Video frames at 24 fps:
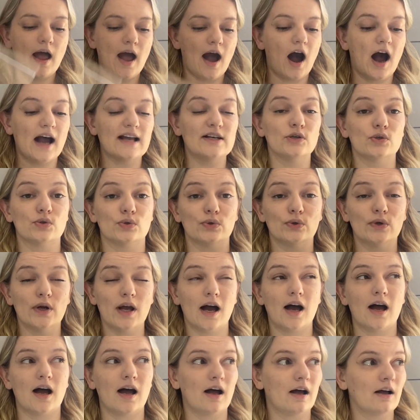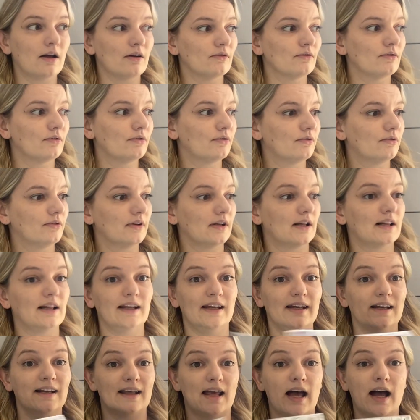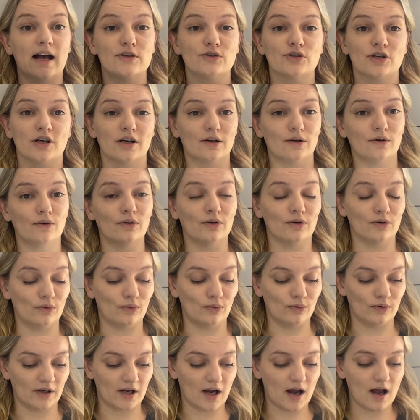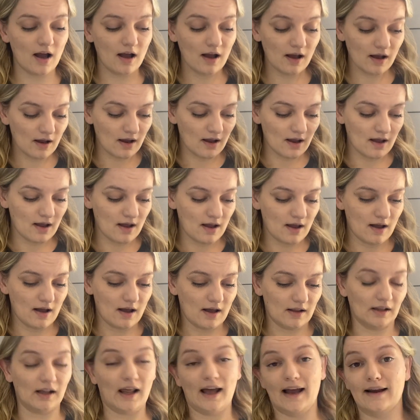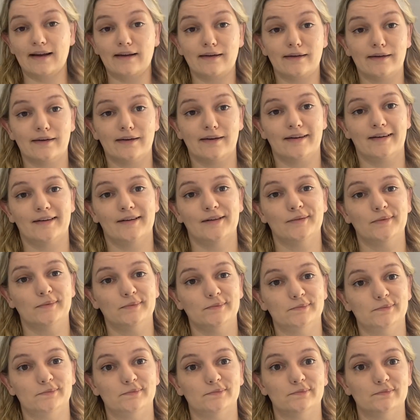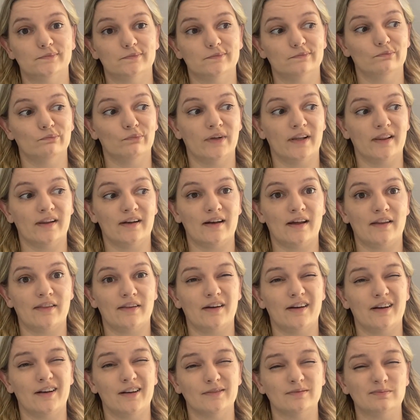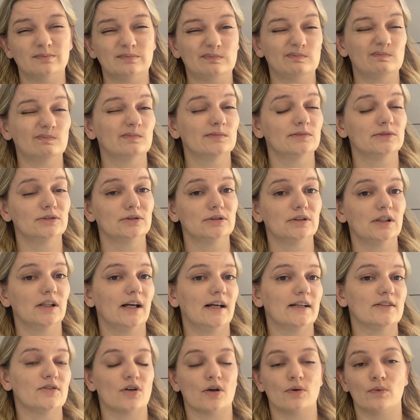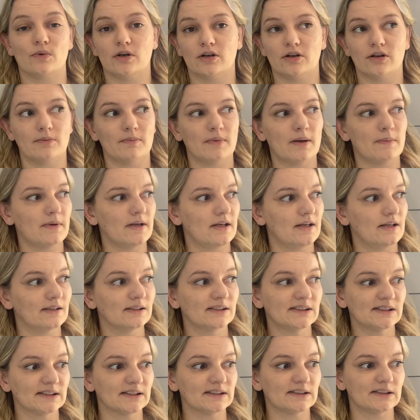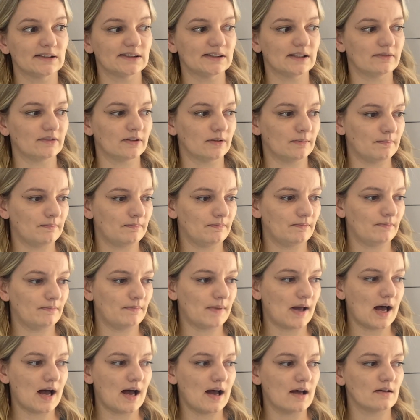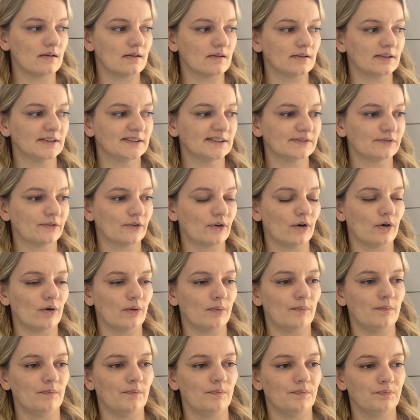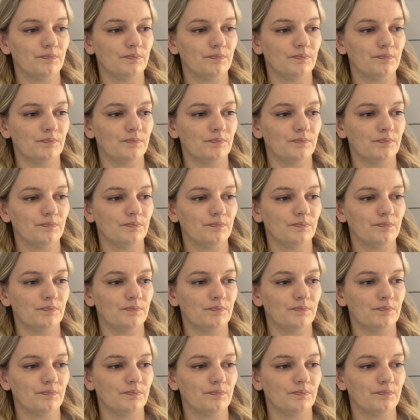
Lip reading: I do have Cleopatra on order, like with another, I don't want to know, maybe 6 or 7 patterns from